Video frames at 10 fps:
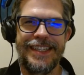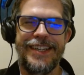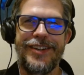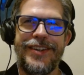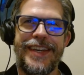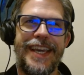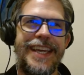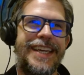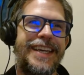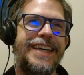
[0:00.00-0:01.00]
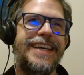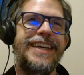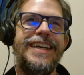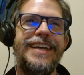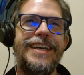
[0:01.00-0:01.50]
Okay.
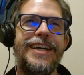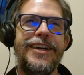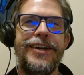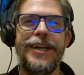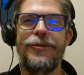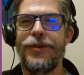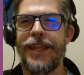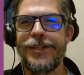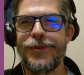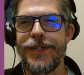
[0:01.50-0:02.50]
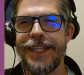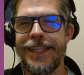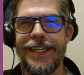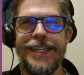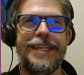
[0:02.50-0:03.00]
All right, well, that's what I
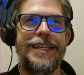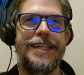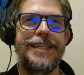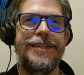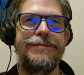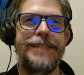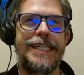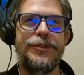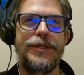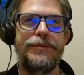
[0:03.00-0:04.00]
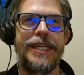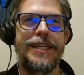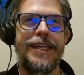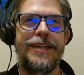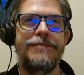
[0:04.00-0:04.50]
think. That's what I'm
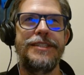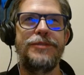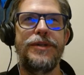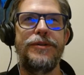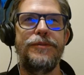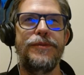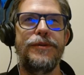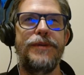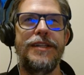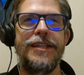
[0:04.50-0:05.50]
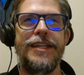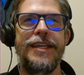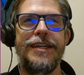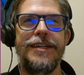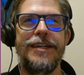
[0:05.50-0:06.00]
getting out of this poem, Robot Lady.
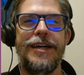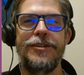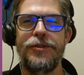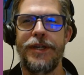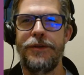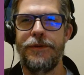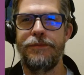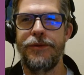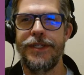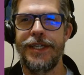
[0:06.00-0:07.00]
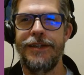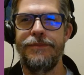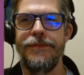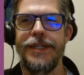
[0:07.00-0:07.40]
I'll try it one more time.